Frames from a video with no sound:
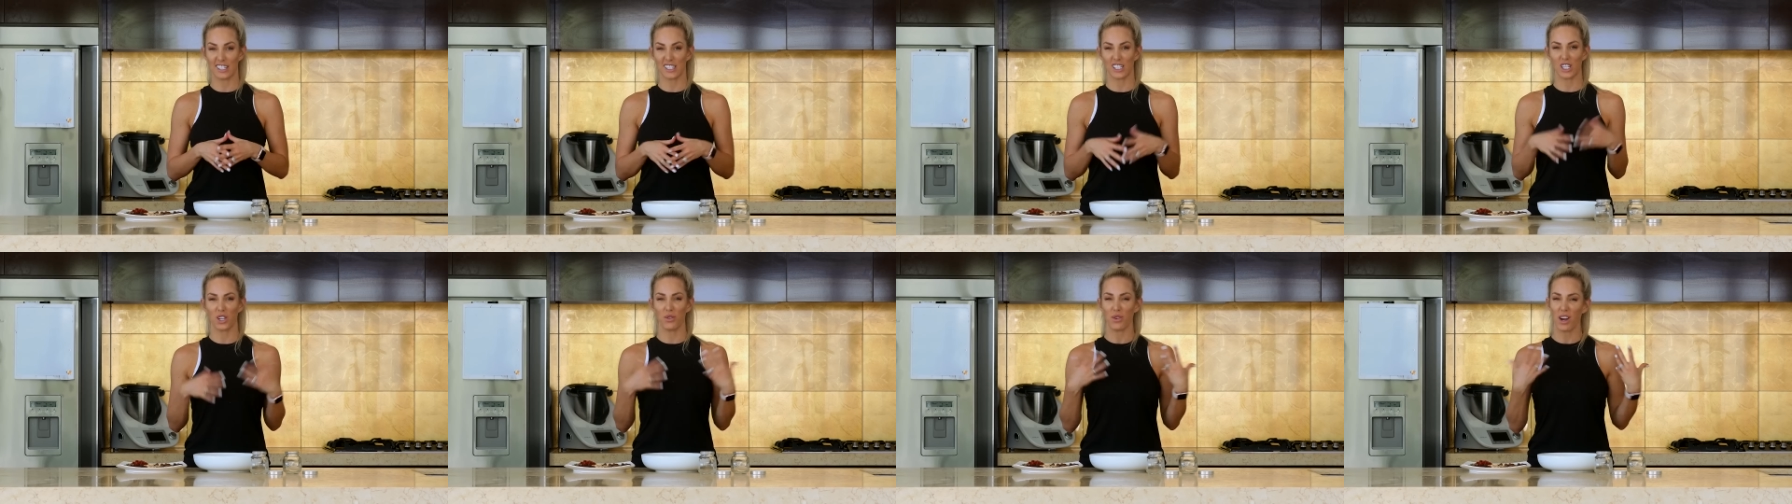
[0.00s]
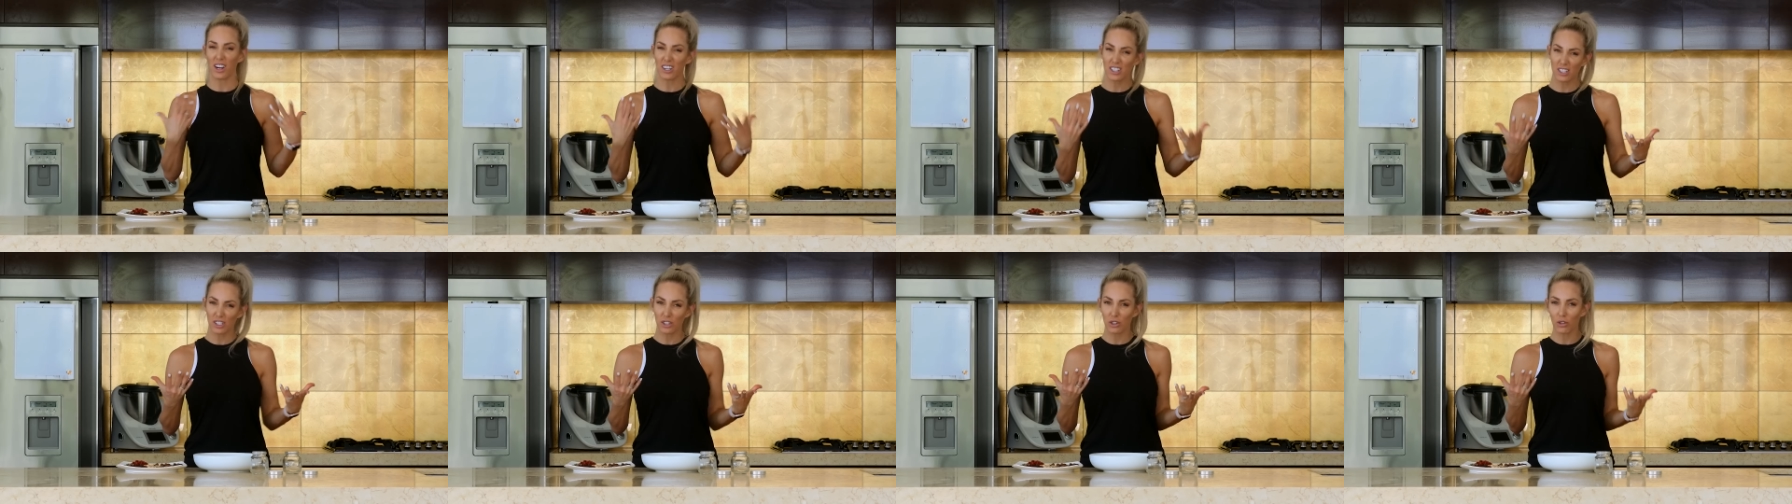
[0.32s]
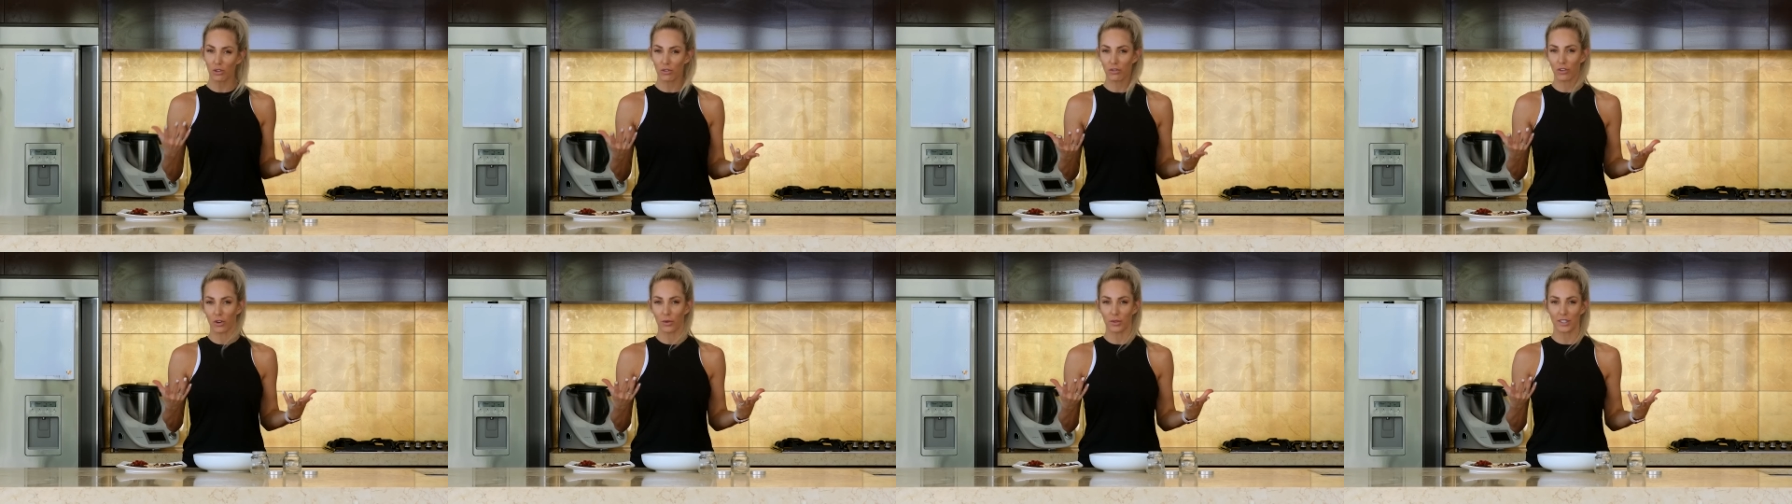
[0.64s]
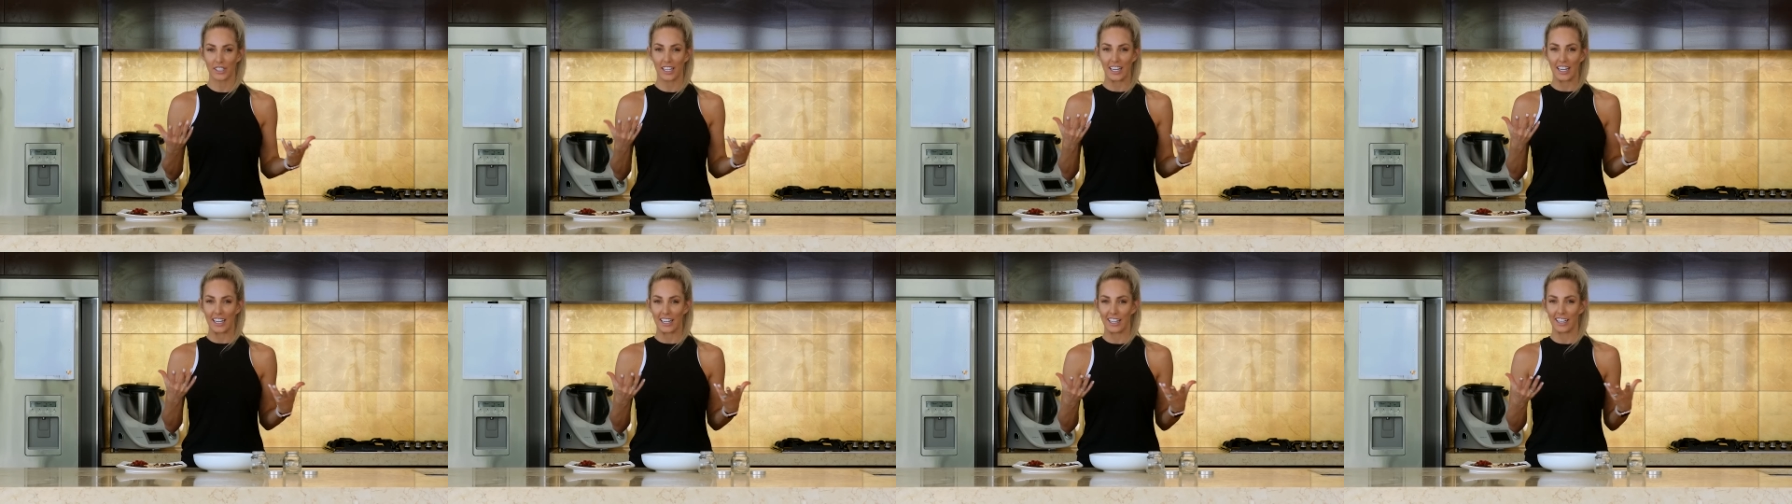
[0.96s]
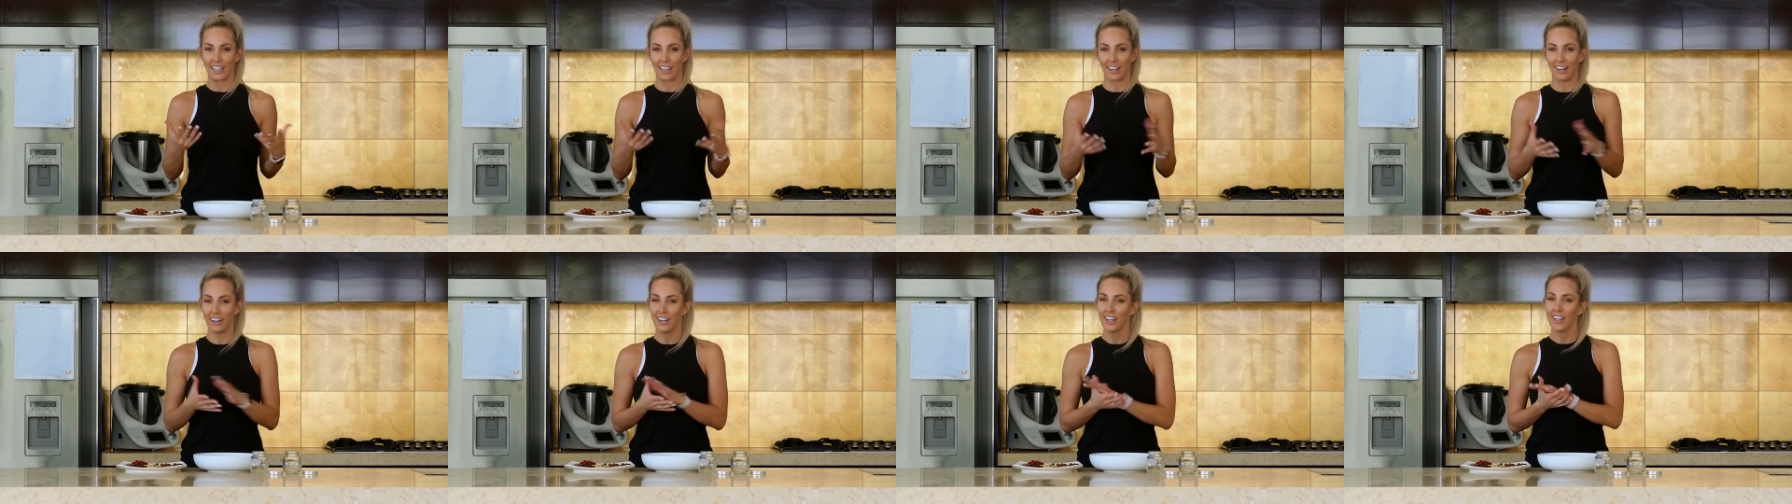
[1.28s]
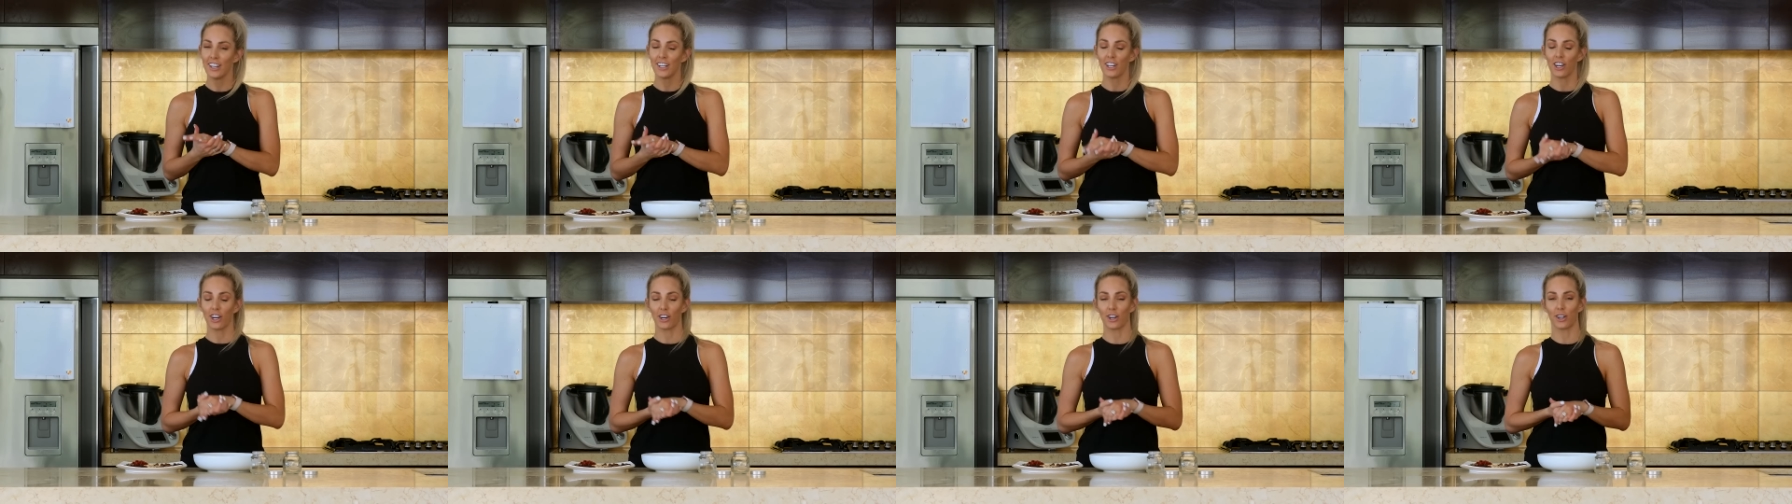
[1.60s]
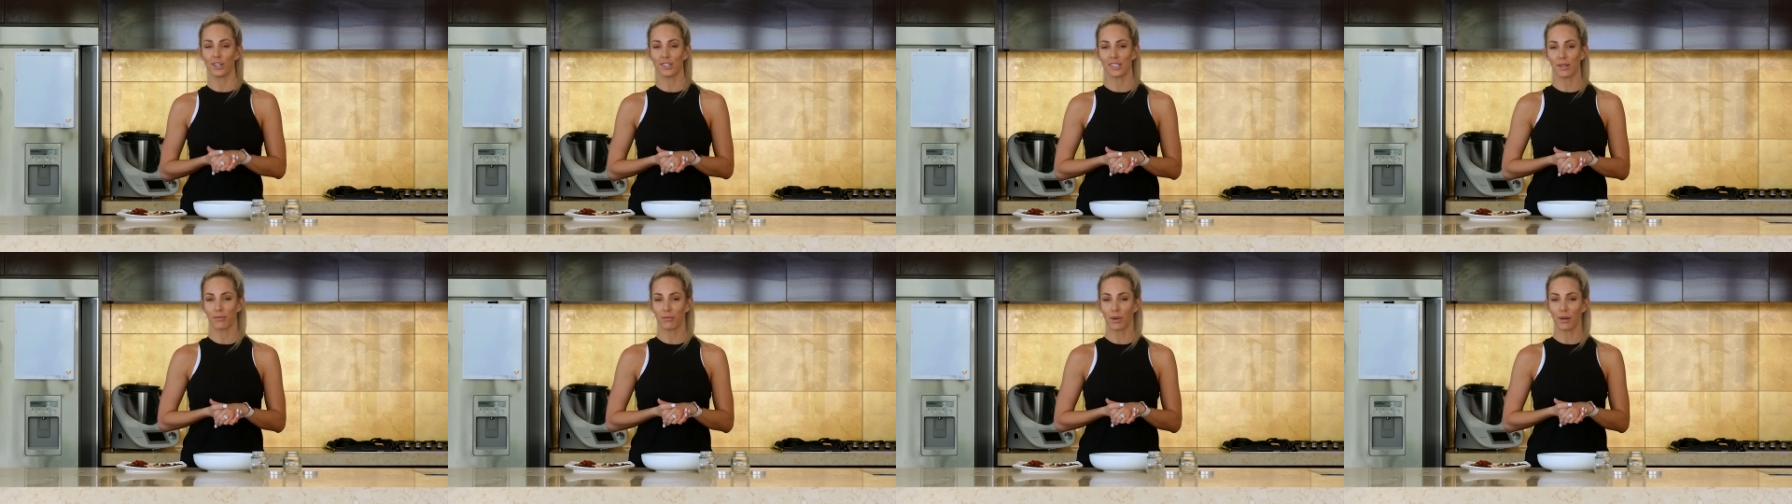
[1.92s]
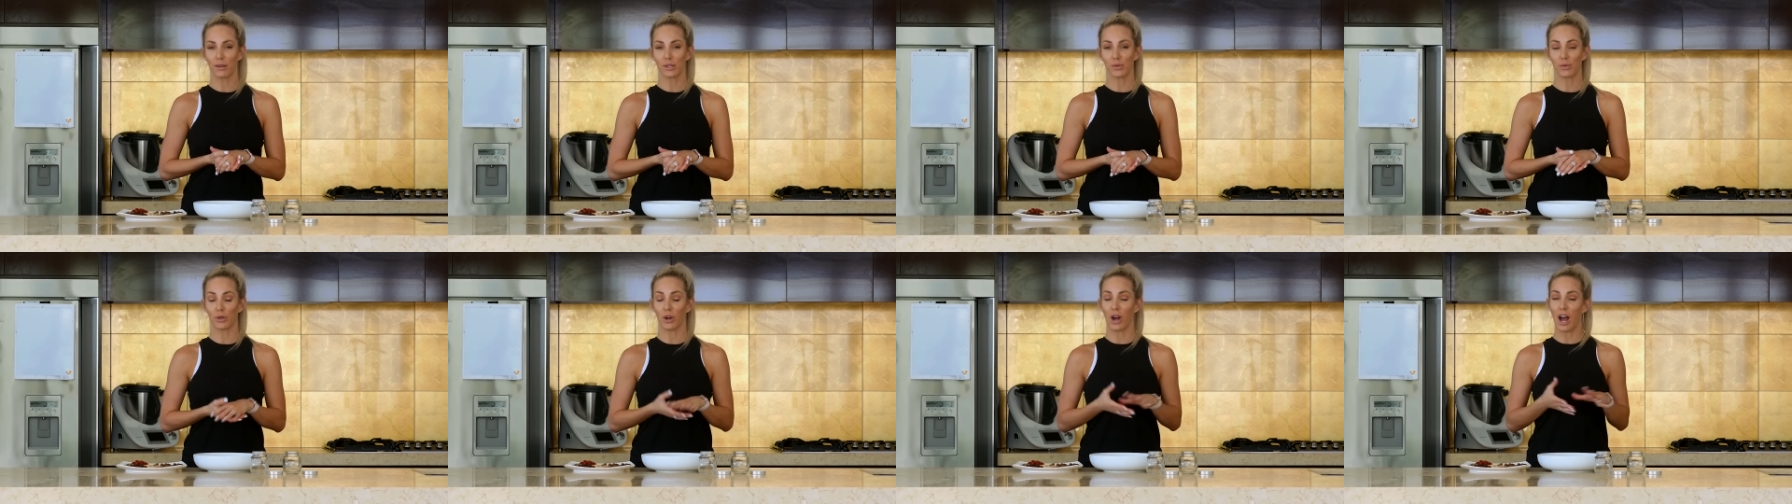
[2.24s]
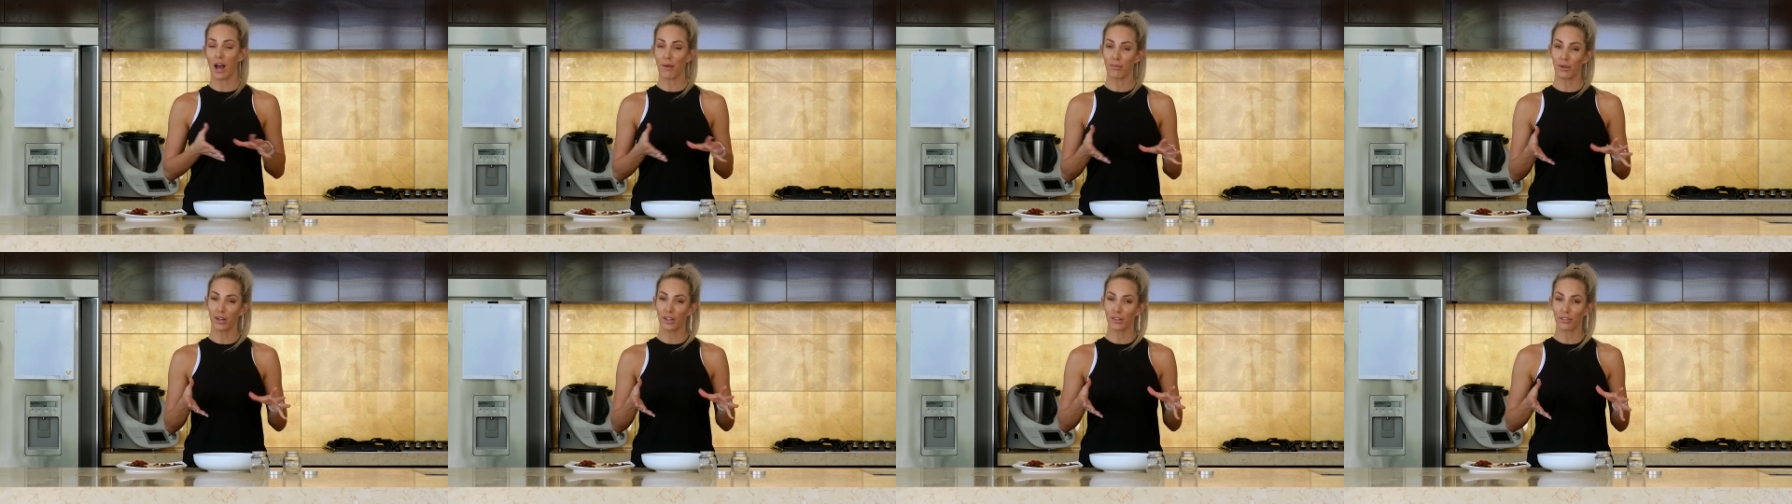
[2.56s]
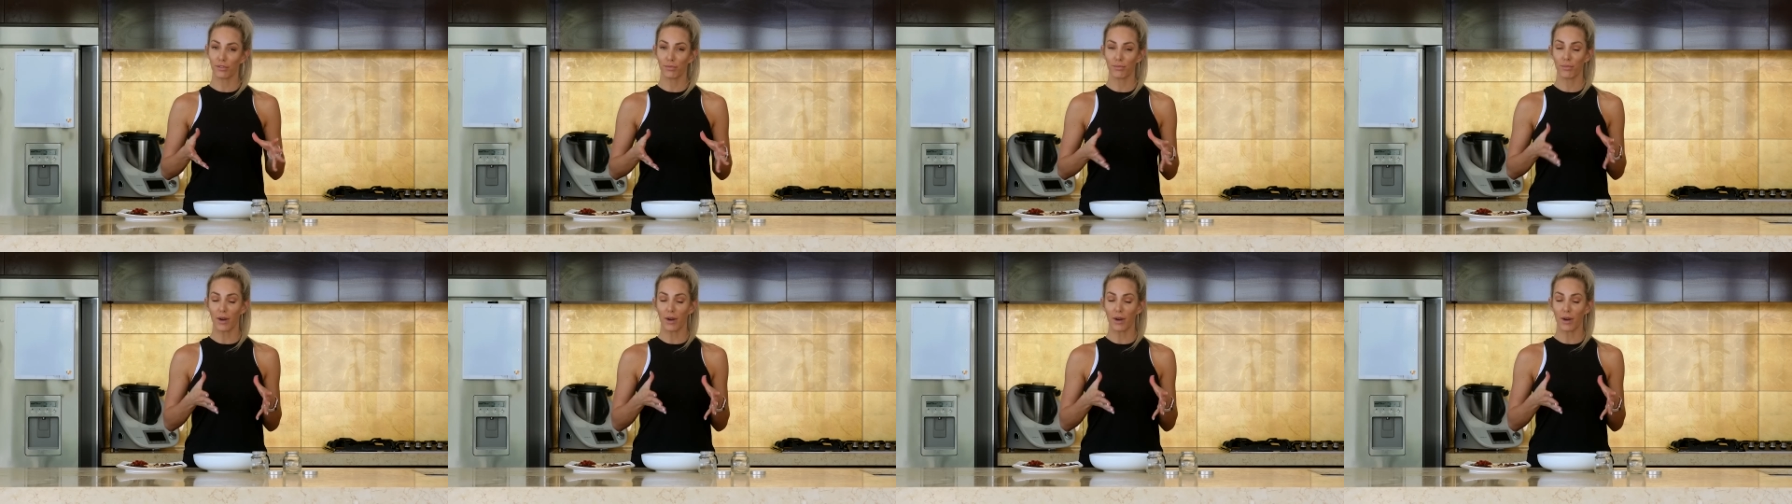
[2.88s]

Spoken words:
so you actually look forward to eating it. I know sometimes when I